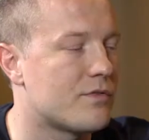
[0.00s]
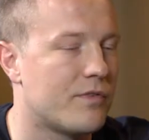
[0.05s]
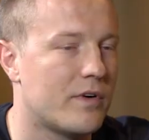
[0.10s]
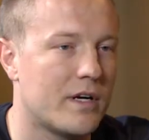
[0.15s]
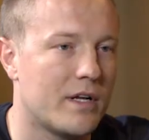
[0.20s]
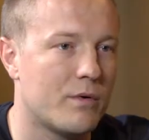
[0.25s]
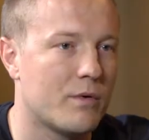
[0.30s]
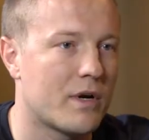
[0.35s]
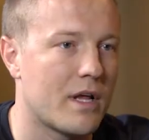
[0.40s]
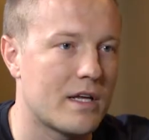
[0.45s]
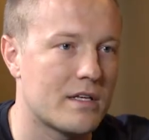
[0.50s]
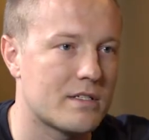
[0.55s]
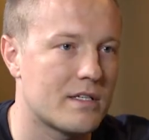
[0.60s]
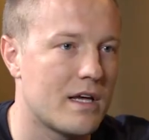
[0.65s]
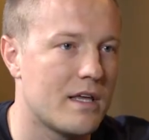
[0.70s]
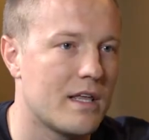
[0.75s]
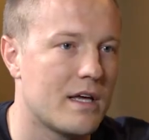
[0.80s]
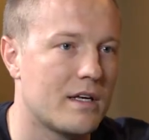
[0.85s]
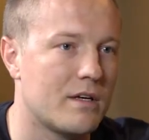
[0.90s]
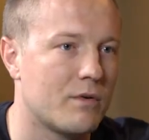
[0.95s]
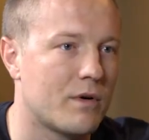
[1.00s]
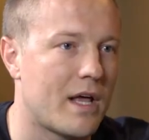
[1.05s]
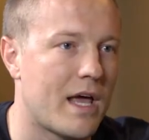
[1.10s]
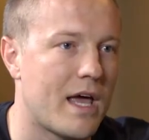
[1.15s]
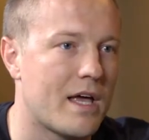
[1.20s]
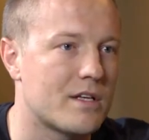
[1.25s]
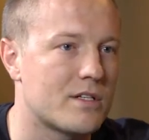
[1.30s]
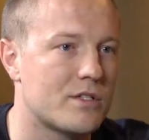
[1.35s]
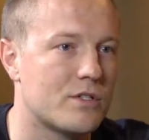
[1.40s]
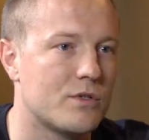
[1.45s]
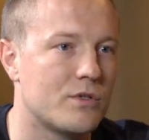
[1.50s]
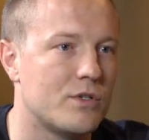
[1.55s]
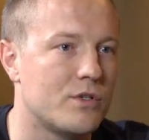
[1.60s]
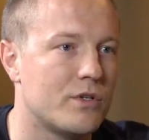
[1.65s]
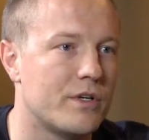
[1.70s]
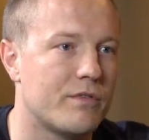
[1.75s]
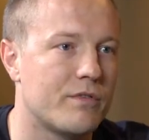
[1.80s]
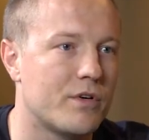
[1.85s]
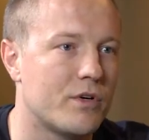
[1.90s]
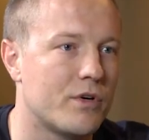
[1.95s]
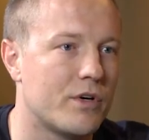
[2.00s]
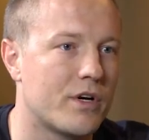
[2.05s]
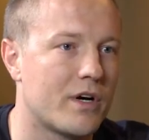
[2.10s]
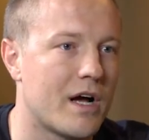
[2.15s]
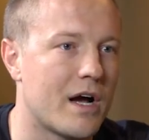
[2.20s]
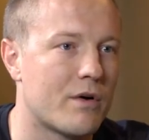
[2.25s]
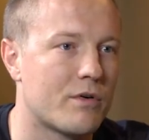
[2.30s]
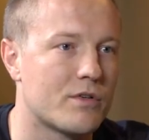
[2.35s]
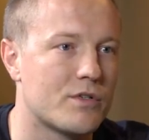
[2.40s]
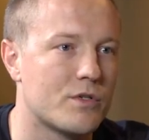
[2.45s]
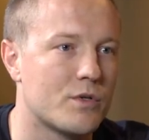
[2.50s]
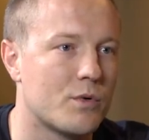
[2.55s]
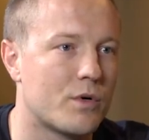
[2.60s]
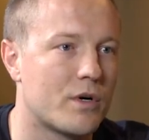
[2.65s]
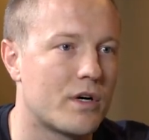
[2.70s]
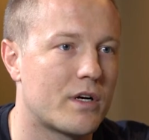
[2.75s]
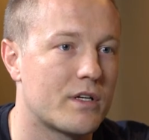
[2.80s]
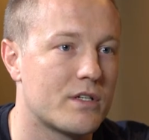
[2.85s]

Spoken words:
funny when I say that, when I asked you and you don't even know your hours you work,